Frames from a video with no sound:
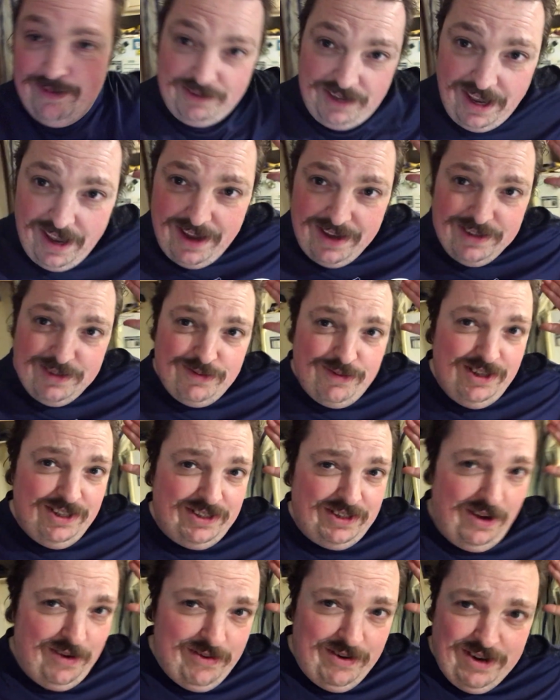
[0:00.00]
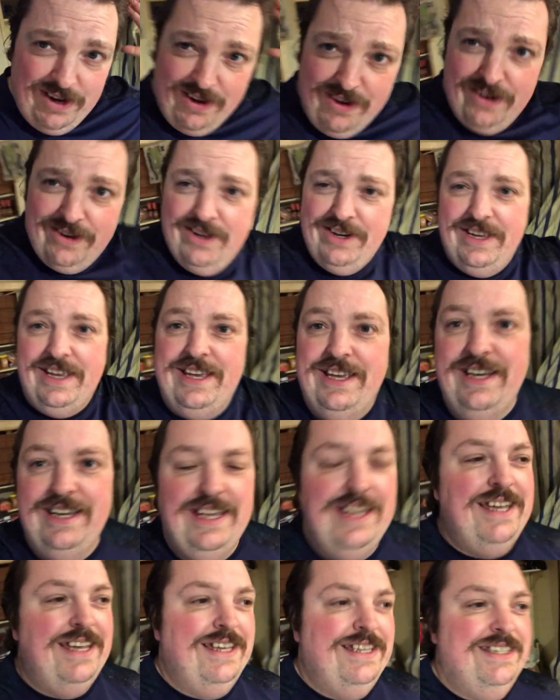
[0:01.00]
up guys what's going on it
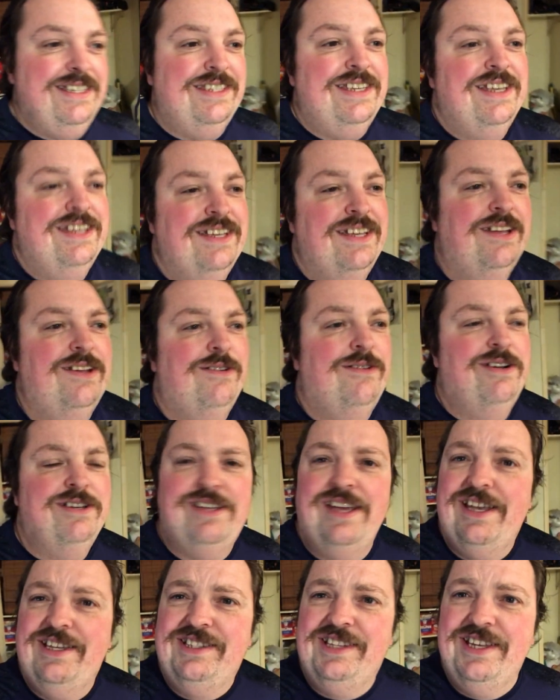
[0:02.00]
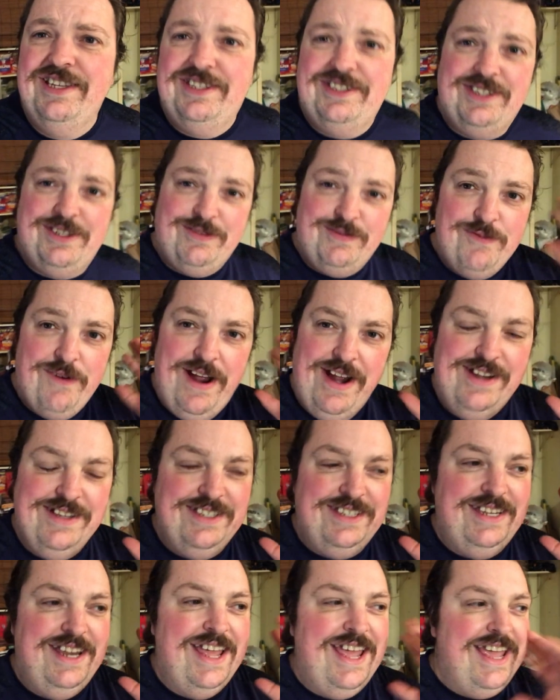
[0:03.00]
is what day is it it's
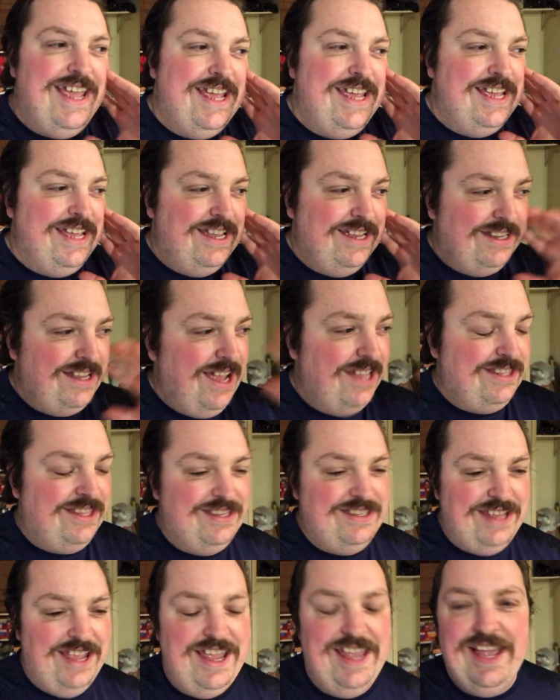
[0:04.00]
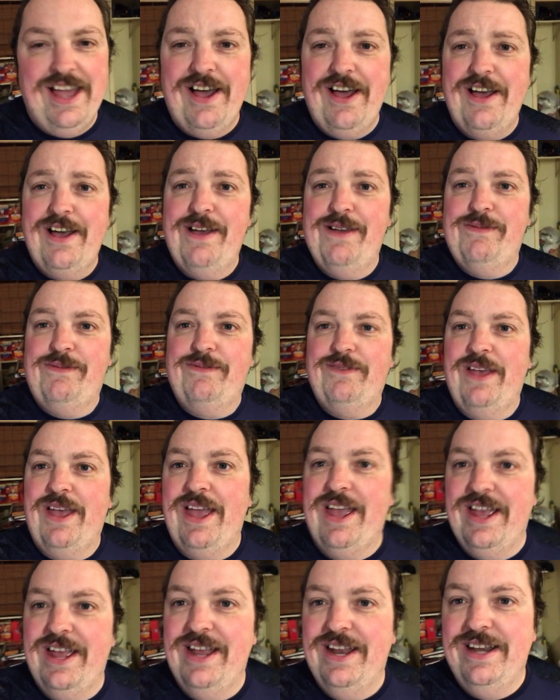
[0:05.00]
wednesday got the day off
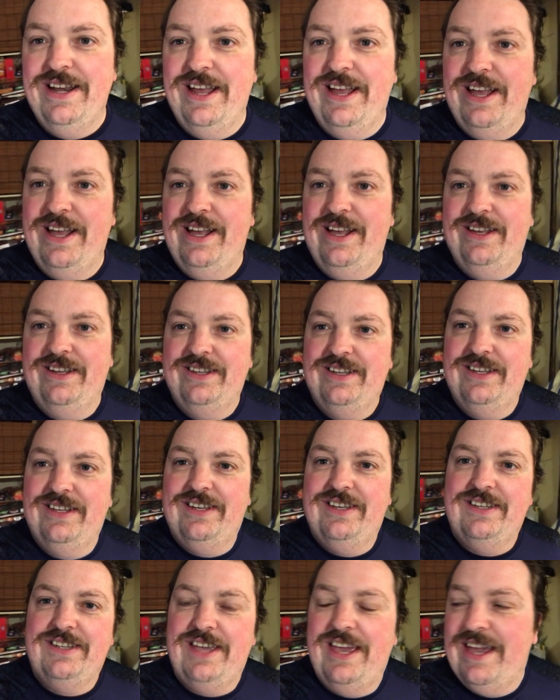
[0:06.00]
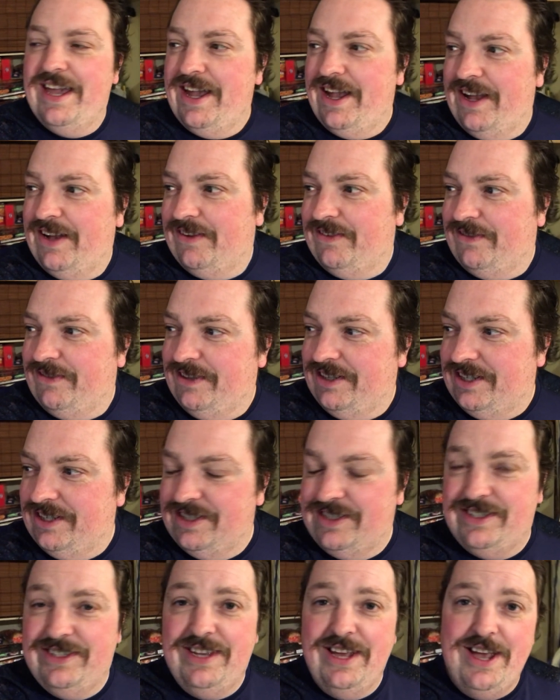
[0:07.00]
and uh yeah we
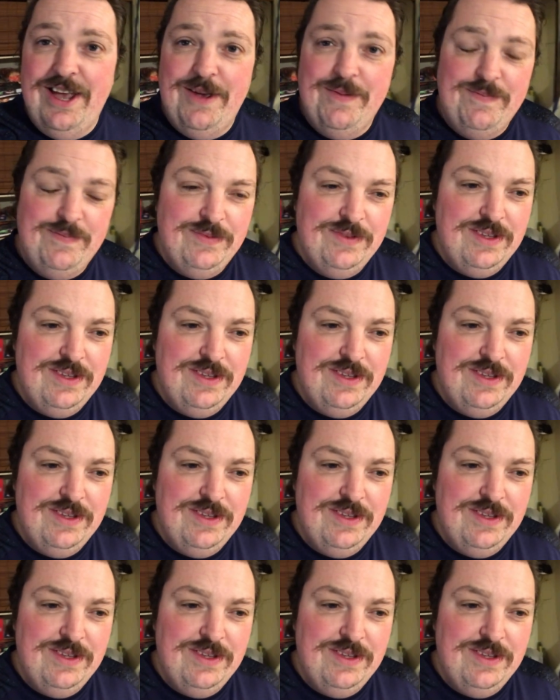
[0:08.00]
just uh